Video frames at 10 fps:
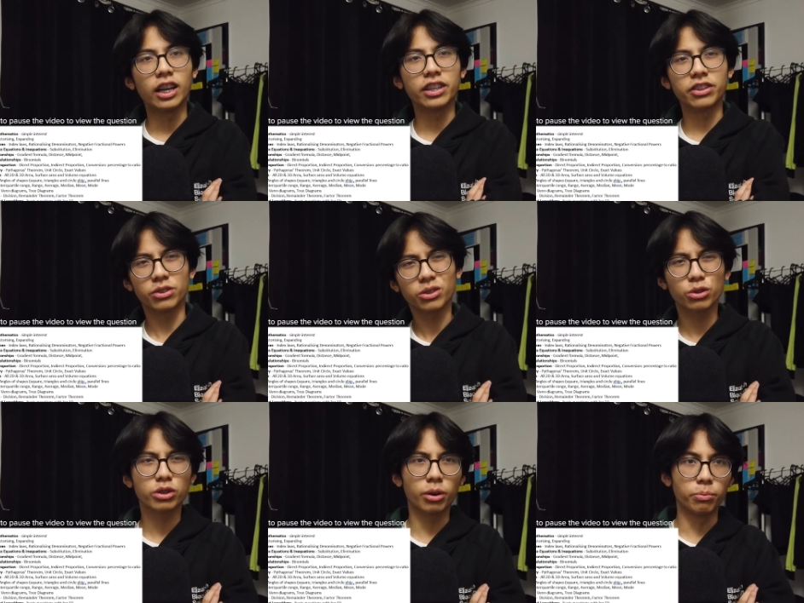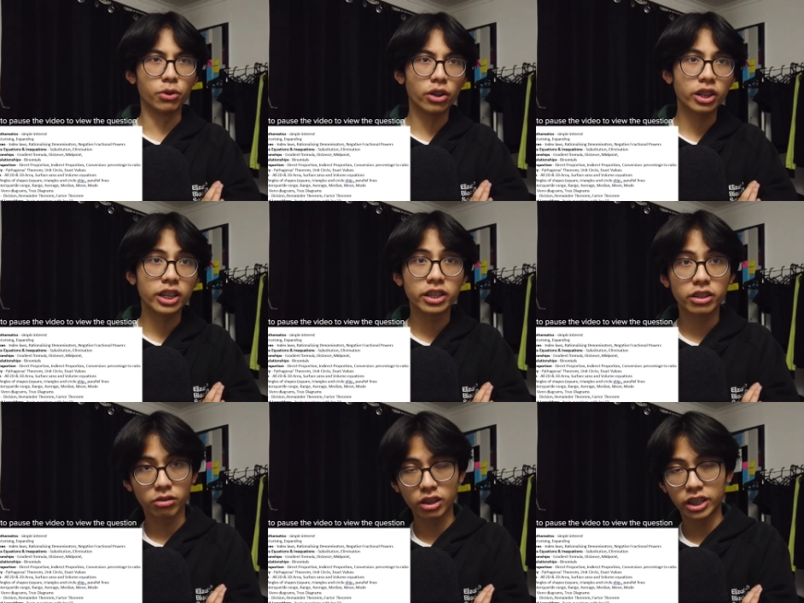And there's also some
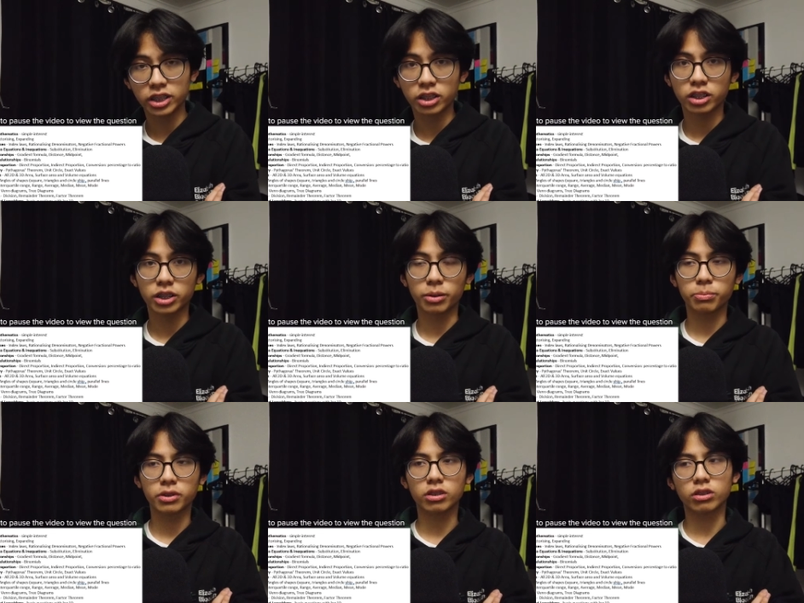nonlinear relationships,